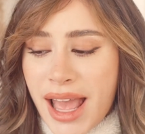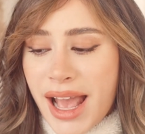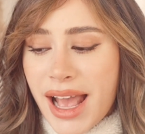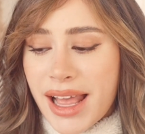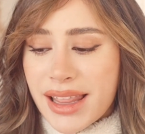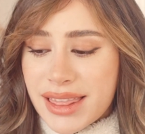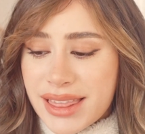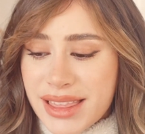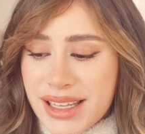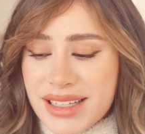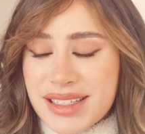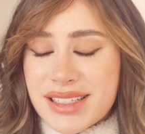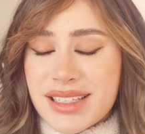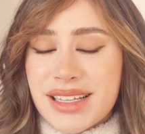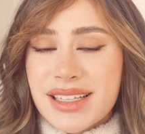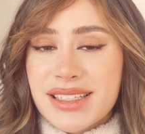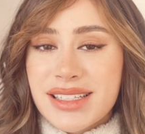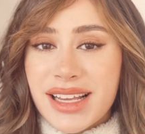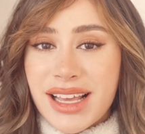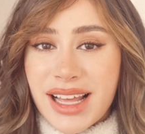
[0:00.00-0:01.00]
And this
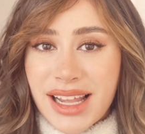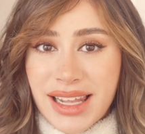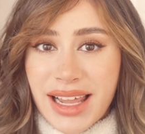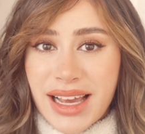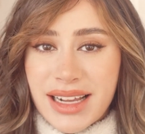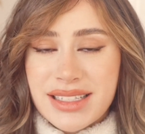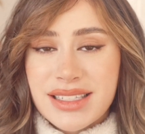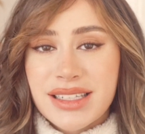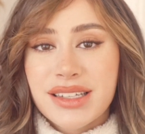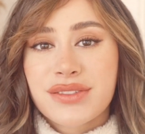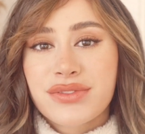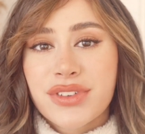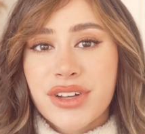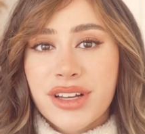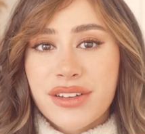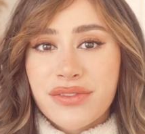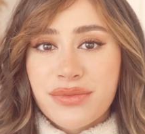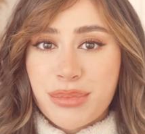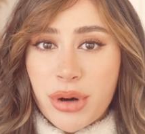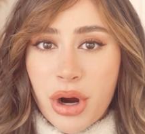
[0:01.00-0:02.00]
is a collective
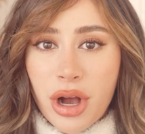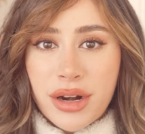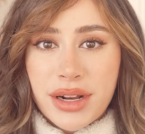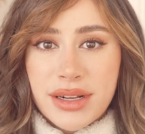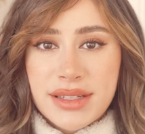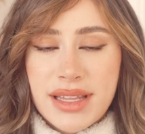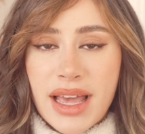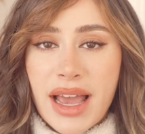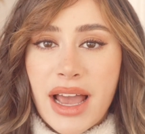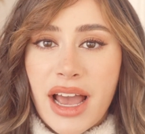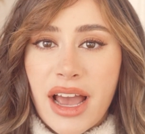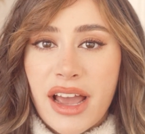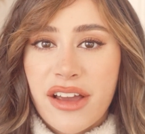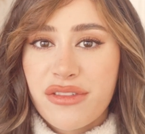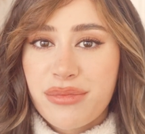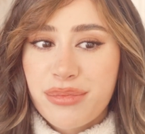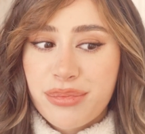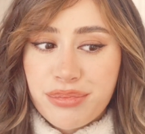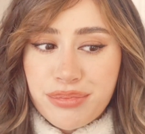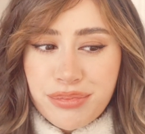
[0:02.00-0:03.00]
of products that
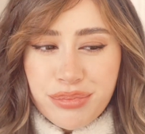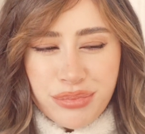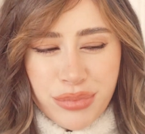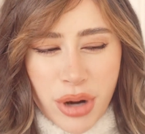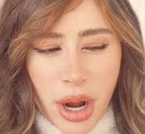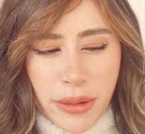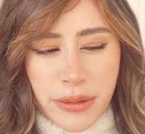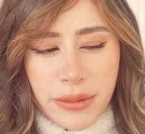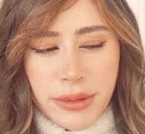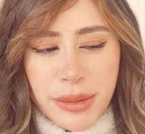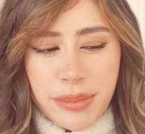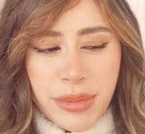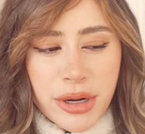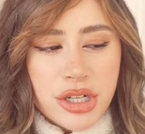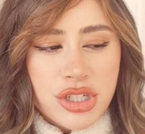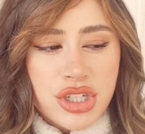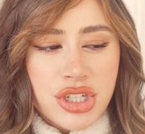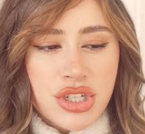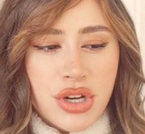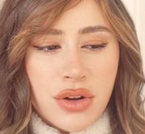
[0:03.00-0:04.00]
I've probably
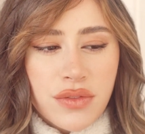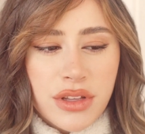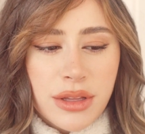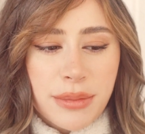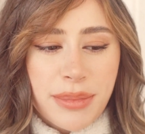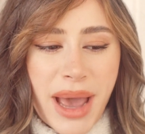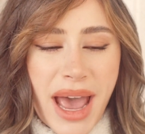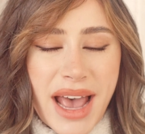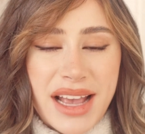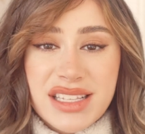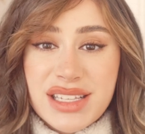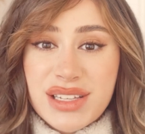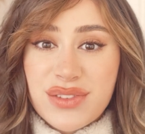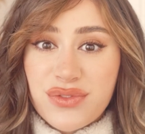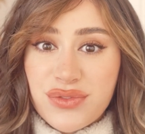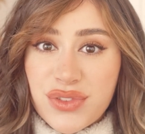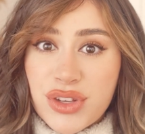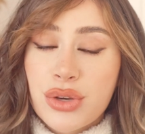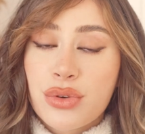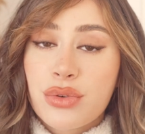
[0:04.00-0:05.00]
purchased over the past
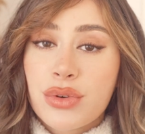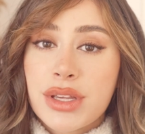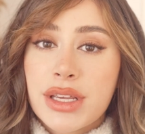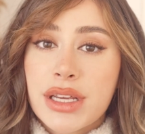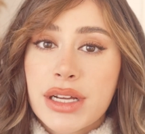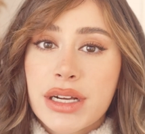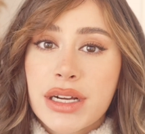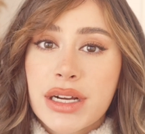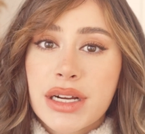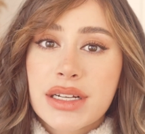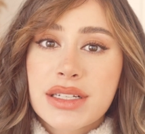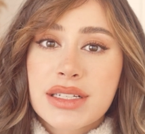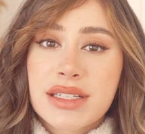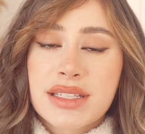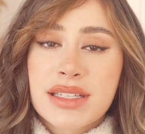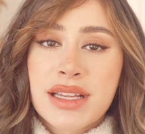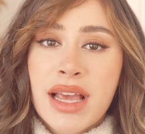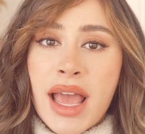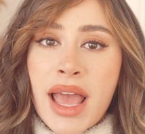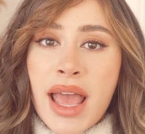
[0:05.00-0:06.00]
few
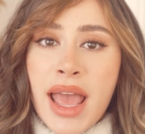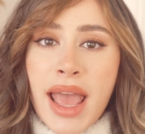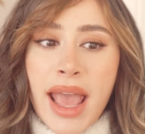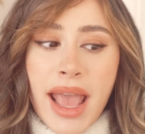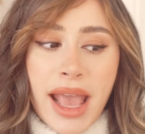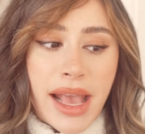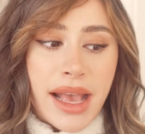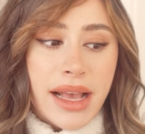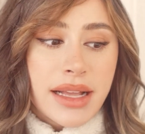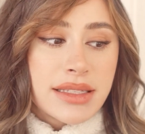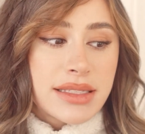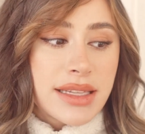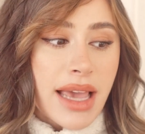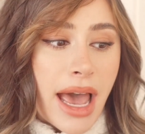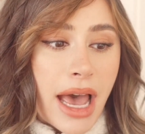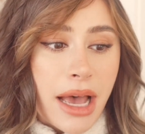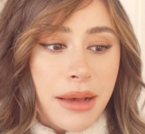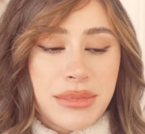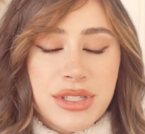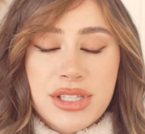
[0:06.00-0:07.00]
years and
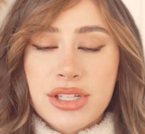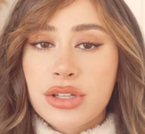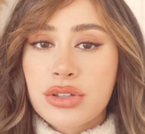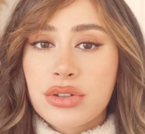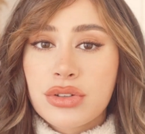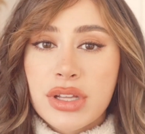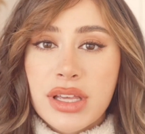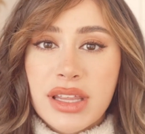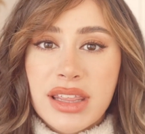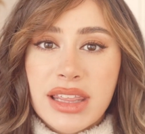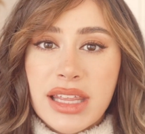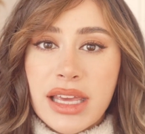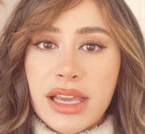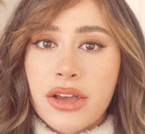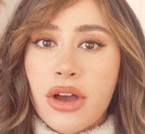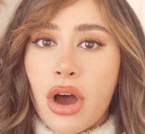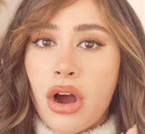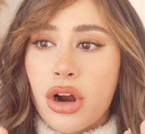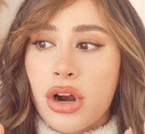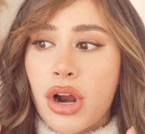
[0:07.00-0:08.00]
absolutely
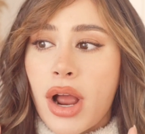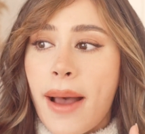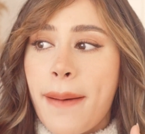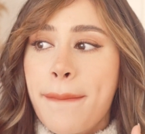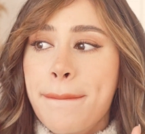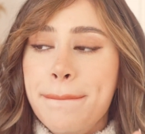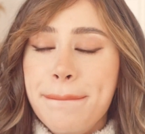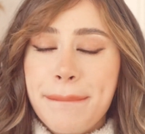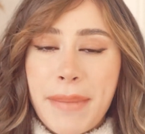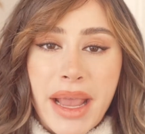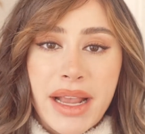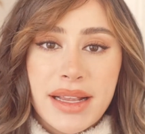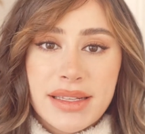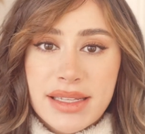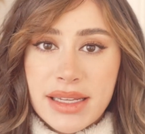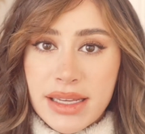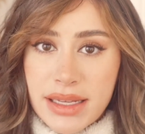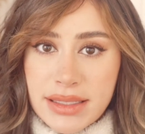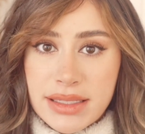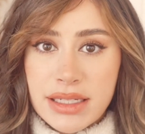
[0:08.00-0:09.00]
think are
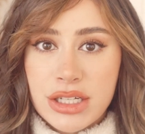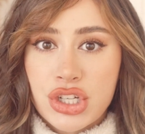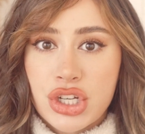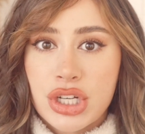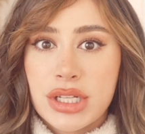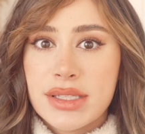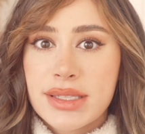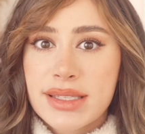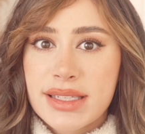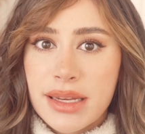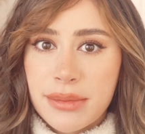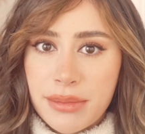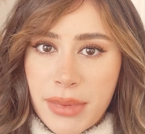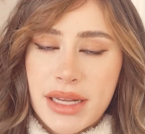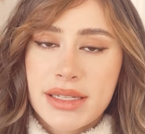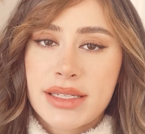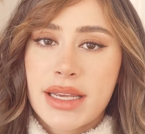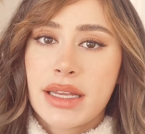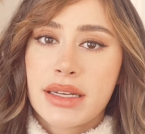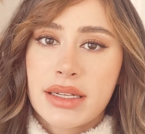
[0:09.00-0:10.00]
amazing additions in
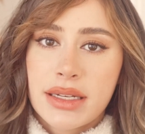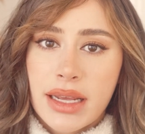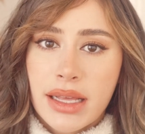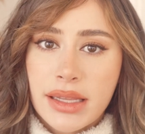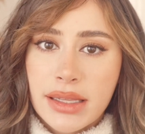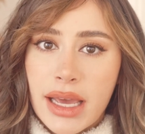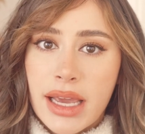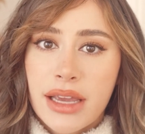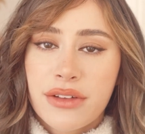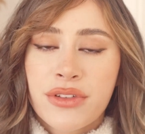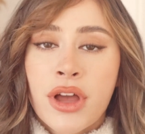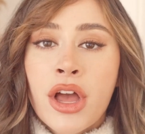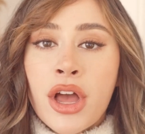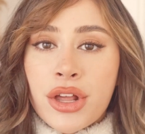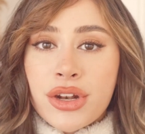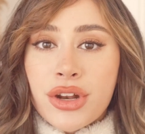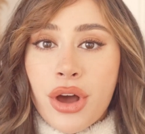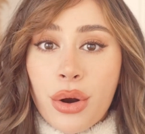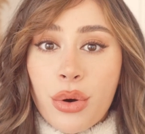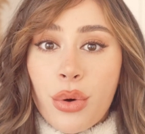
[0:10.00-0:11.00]
my day-to-day
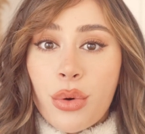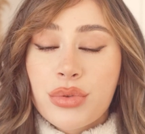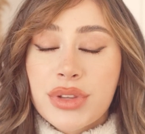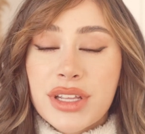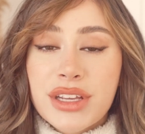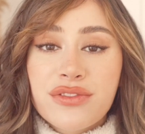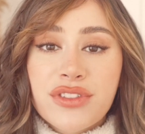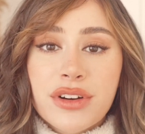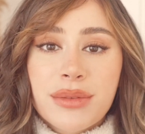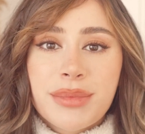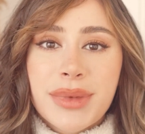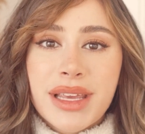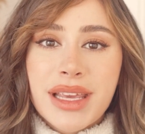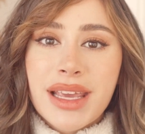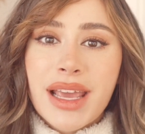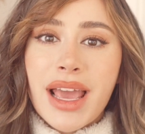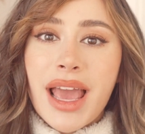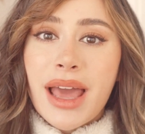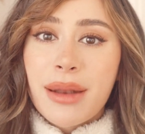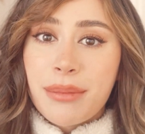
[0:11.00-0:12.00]
life, not only for
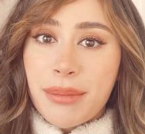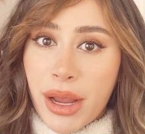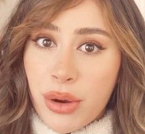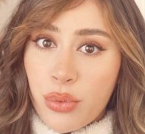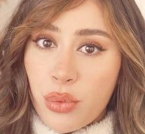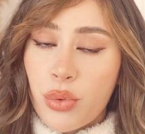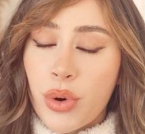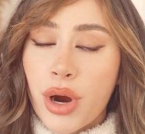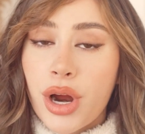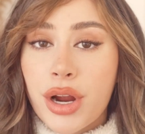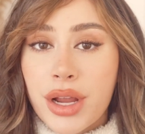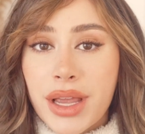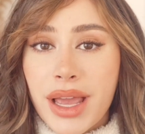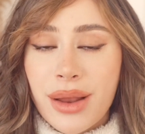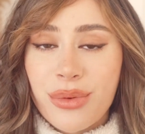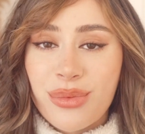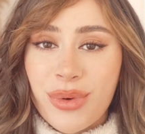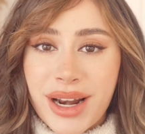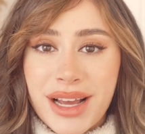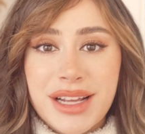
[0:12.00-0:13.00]
me and my work
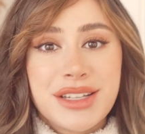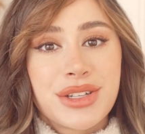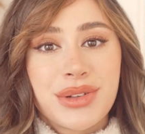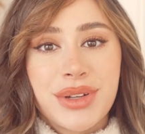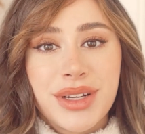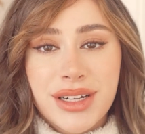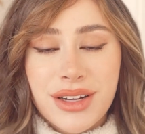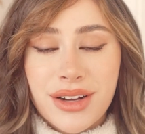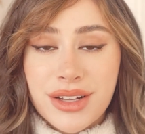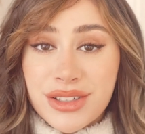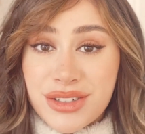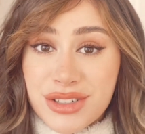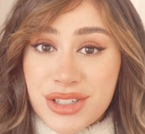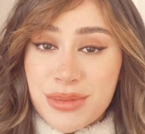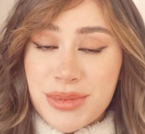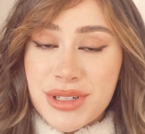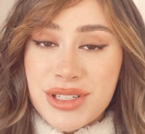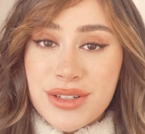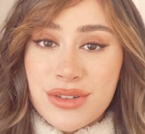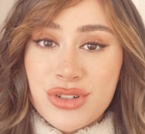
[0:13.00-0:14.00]
and what I do here on
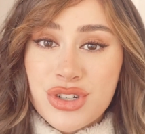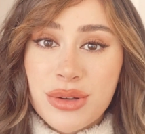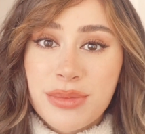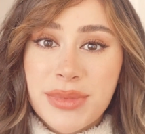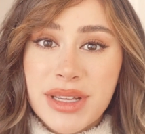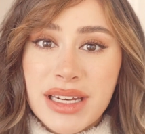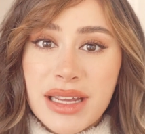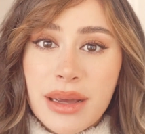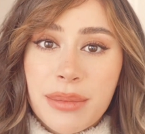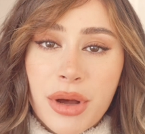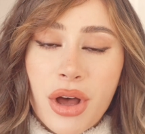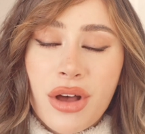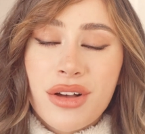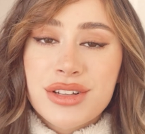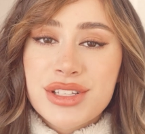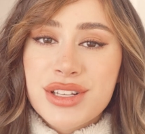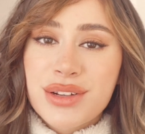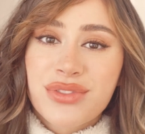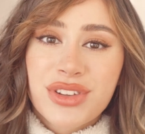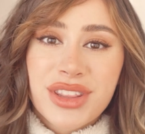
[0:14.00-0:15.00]
YouTube and social media, but
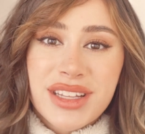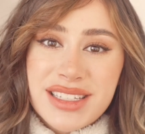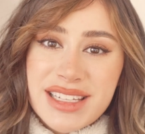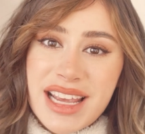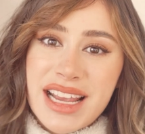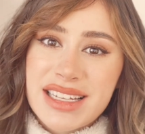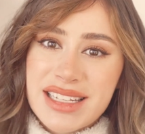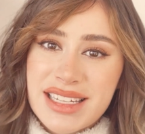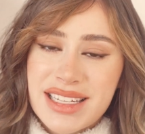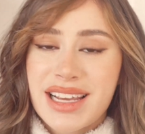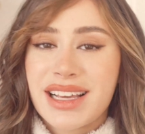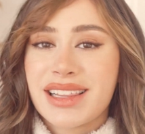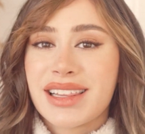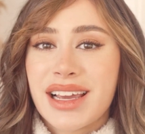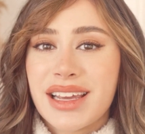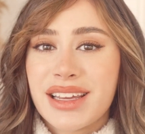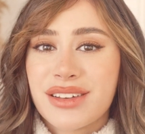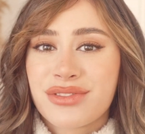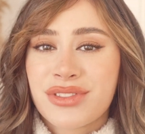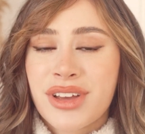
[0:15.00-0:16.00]
also for the day-to-day
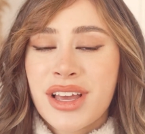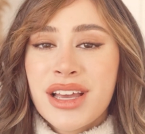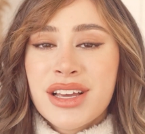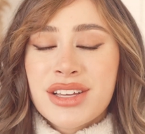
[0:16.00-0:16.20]
life.